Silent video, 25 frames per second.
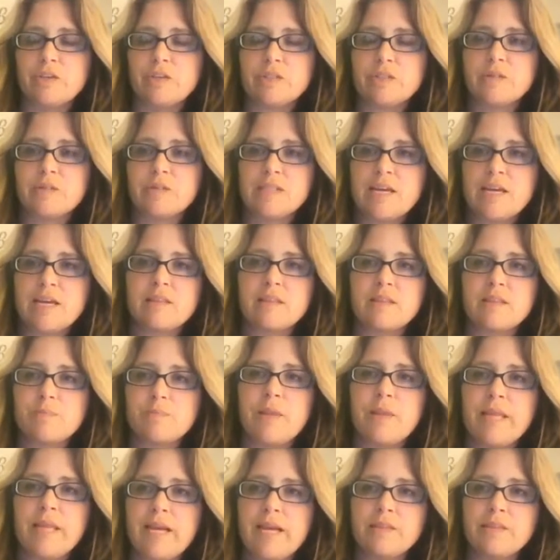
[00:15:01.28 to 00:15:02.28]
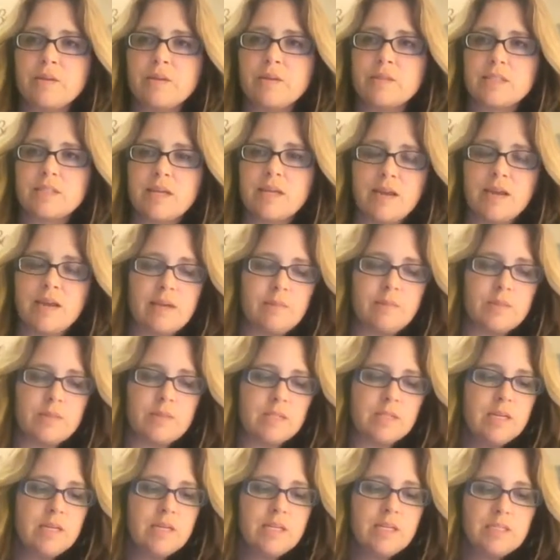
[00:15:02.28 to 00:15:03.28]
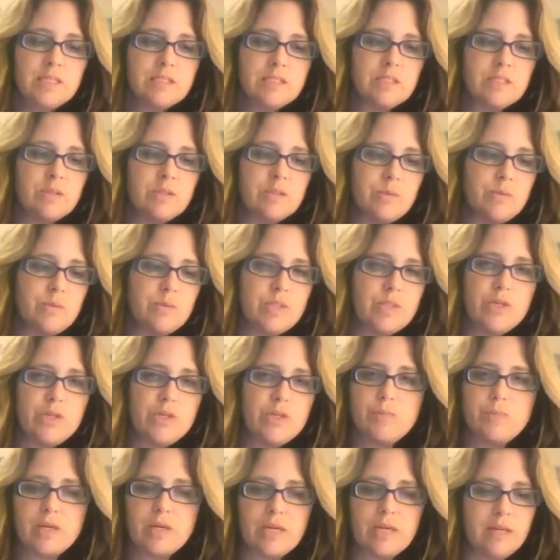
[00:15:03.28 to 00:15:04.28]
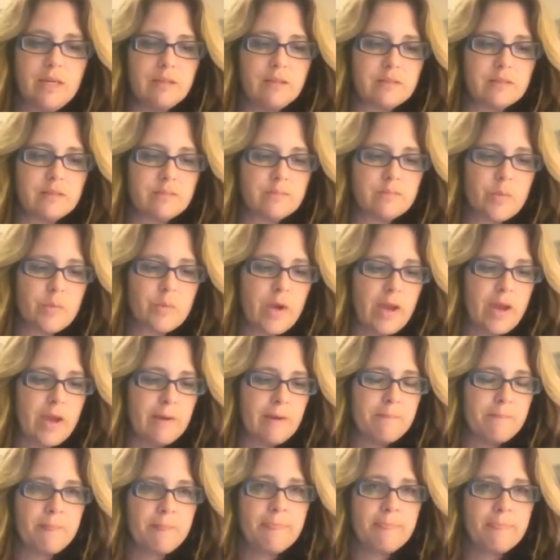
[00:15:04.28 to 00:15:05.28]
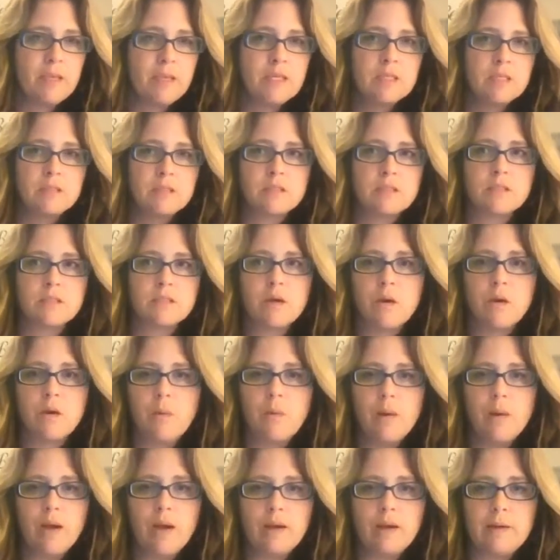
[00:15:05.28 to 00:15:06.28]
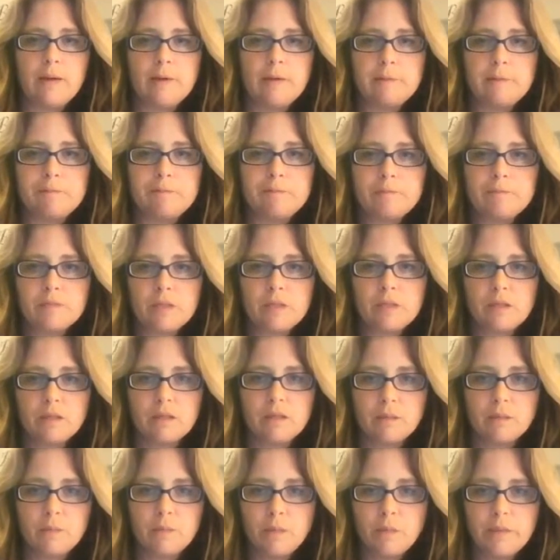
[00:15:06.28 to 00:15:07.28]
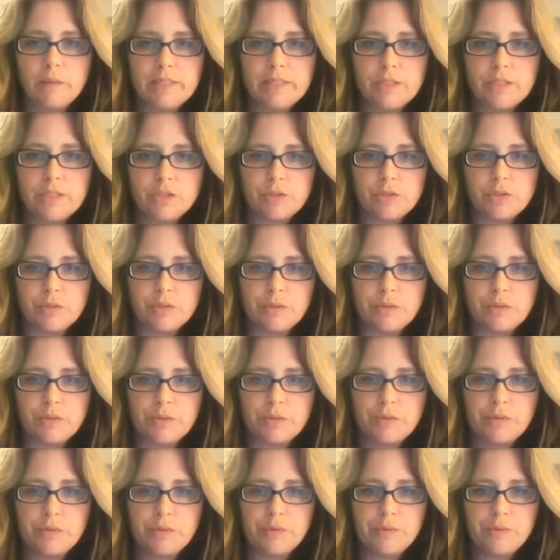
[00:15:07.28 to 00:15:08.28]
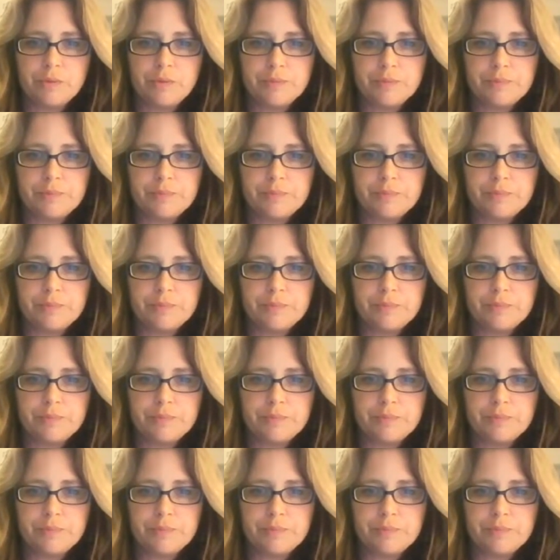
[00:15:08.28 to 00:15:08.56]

So plan those times to do your bookings. Okay. So I'm going to